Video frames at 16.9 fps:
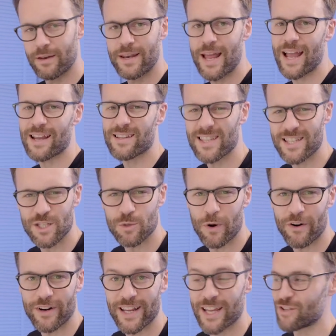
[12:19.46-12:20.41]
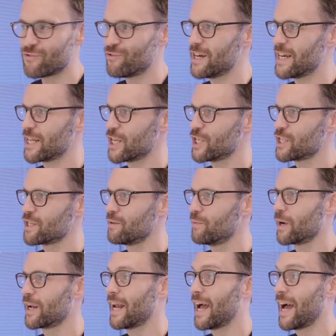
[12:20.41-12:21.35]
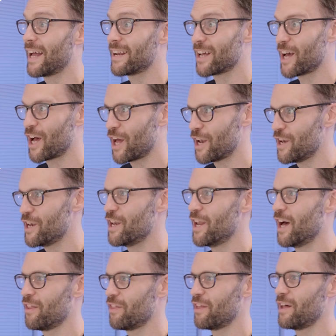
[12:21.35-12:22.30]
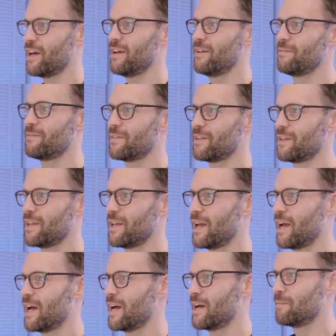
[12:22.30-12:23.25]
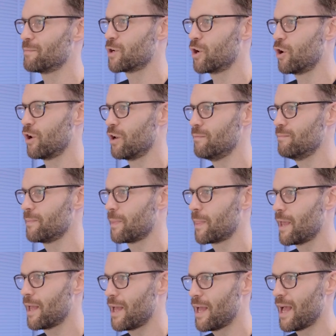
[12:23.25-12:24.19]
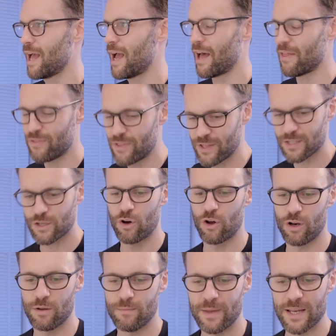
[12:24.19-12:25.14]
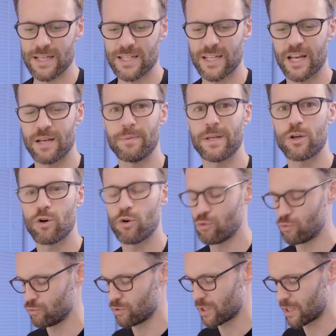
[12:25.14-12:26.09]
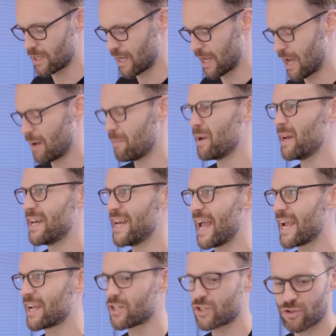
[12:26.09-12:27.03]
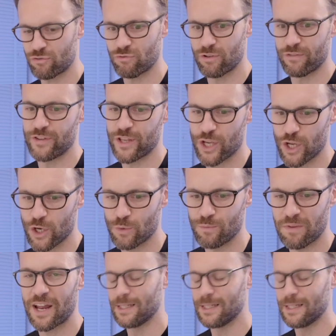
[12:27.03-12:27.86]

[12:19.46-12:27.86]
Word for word: Next, this is where it gets really good. We're going to add another um, column and this column is gonna be called um, next review.